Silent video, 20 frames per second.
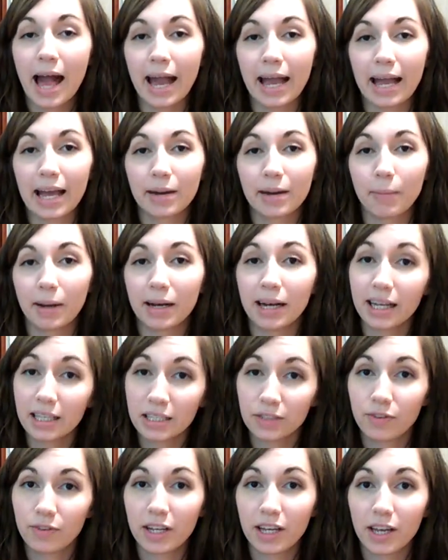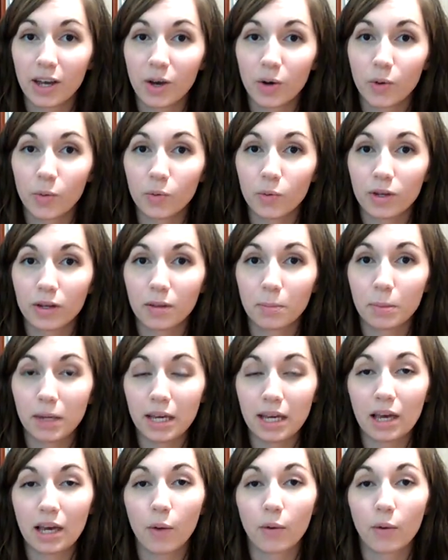And my next video will be